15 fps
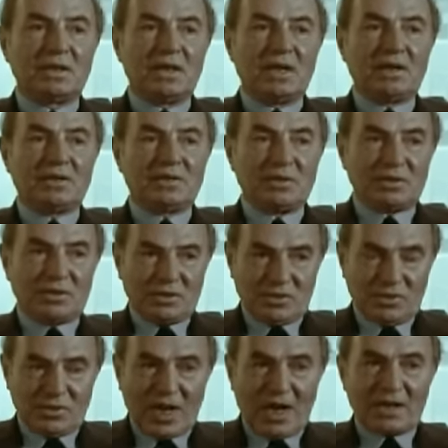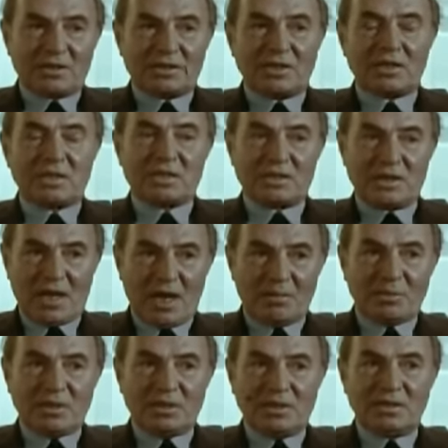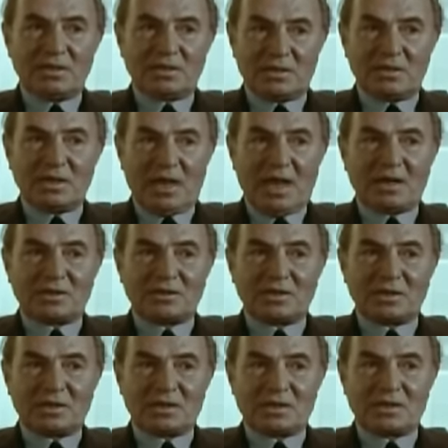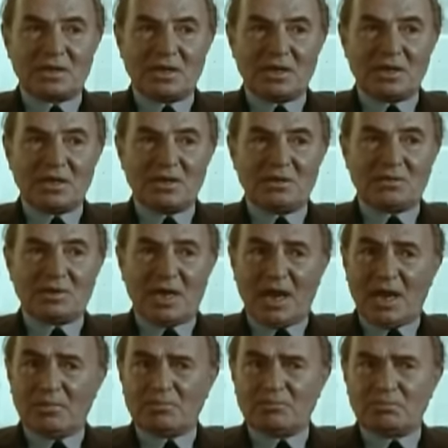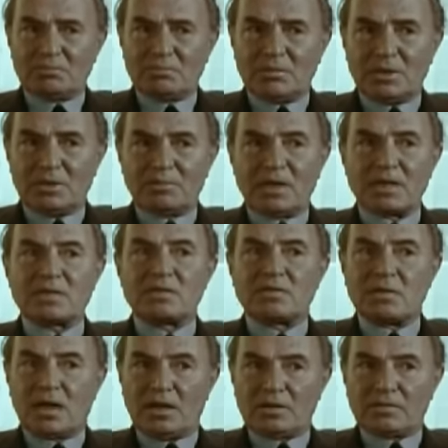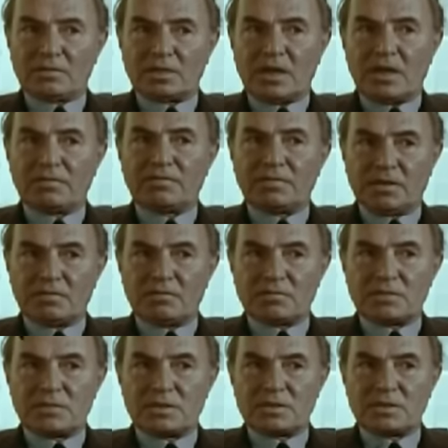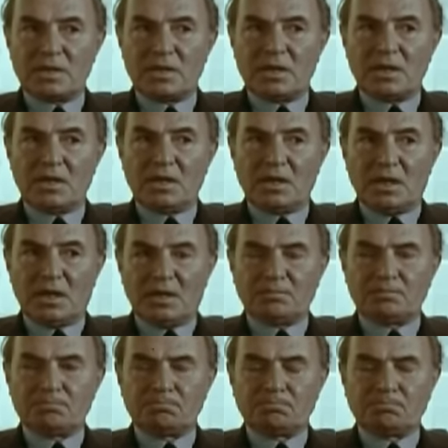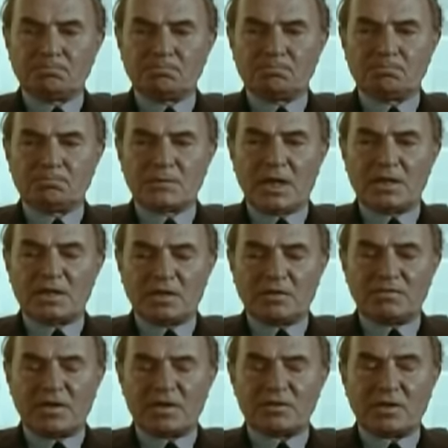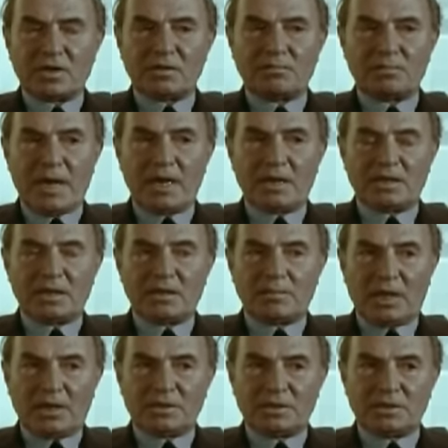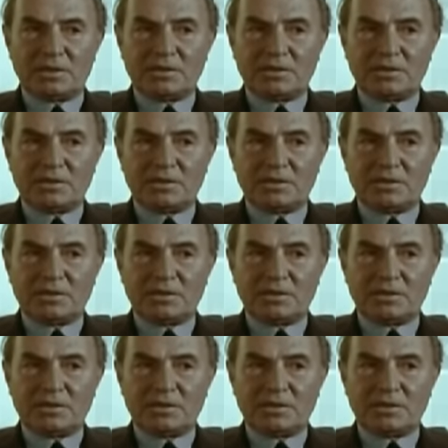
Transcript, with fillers: And all the good actors, the Abbey actors who came and messed around with our films, um, I think felt rather badly about it.